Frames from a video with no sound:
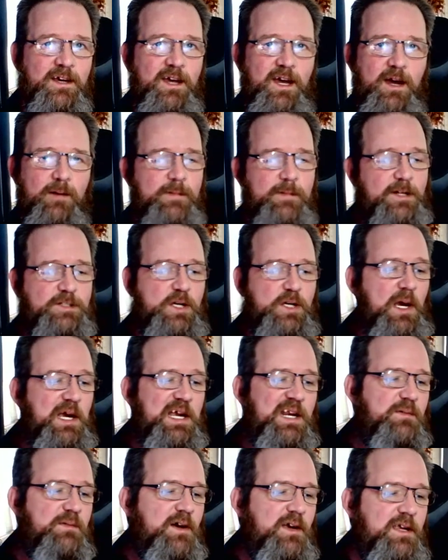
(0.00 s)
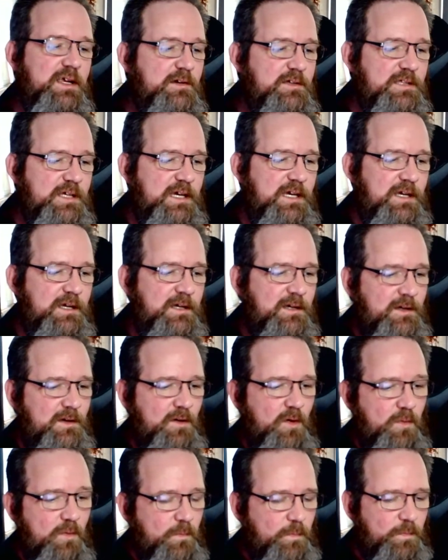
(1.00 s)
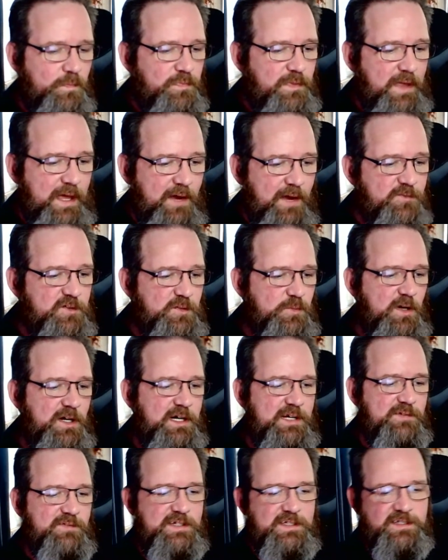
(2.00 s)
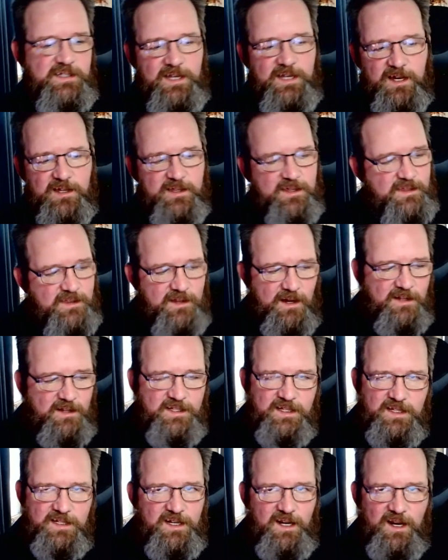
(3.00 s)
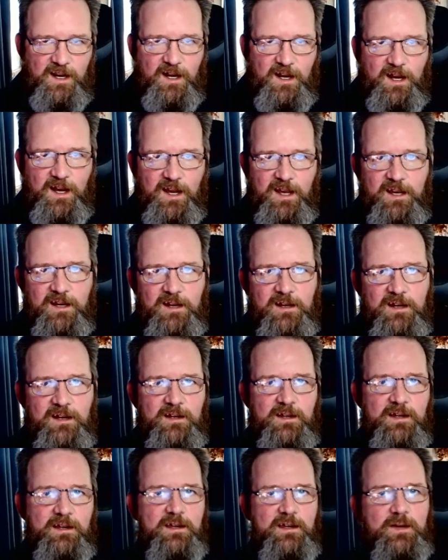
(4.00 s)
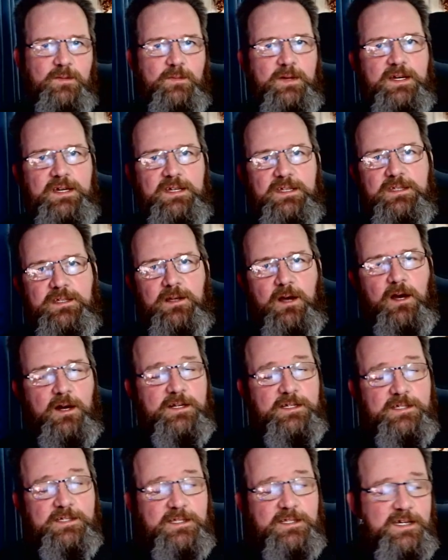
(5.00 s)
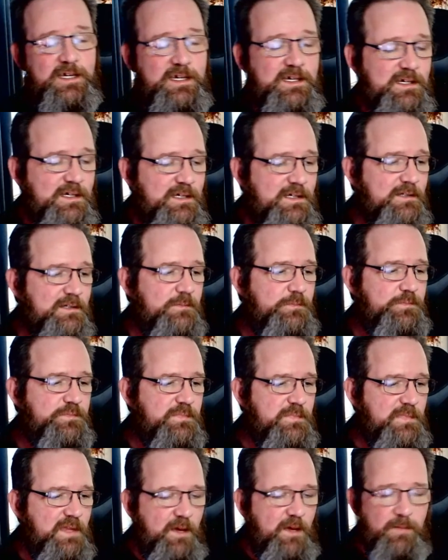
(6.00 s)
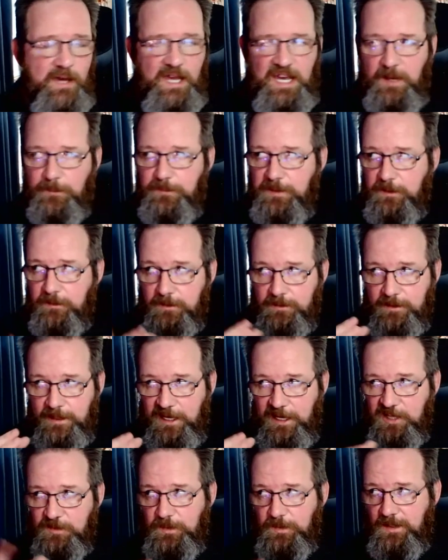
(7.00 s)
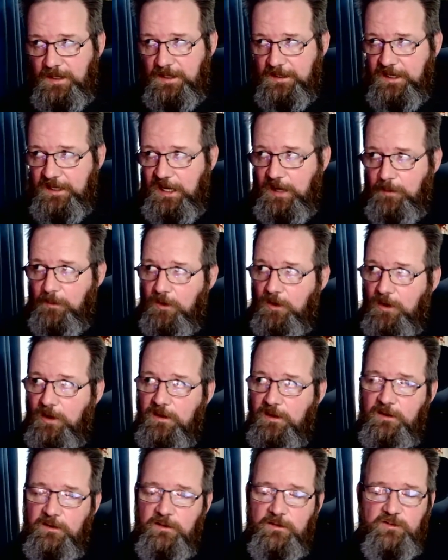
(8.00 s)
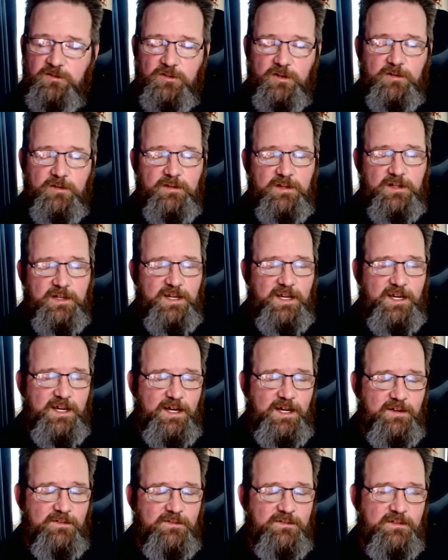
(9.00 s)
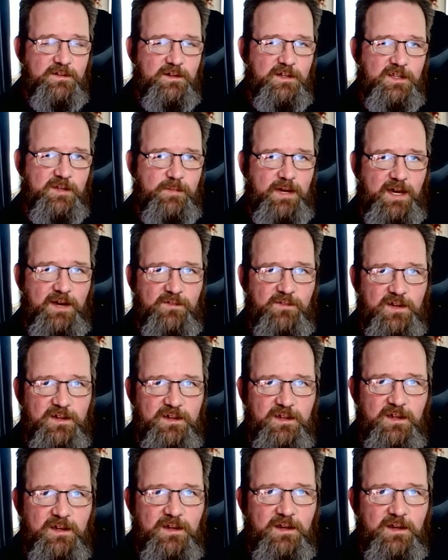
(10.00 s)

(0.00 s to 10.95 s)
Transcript: I'm not talking about using aftermarket VTX that's not DJI, because honestly, I'm happy with the Hasselblad camera on the drone that I have on the Mavic.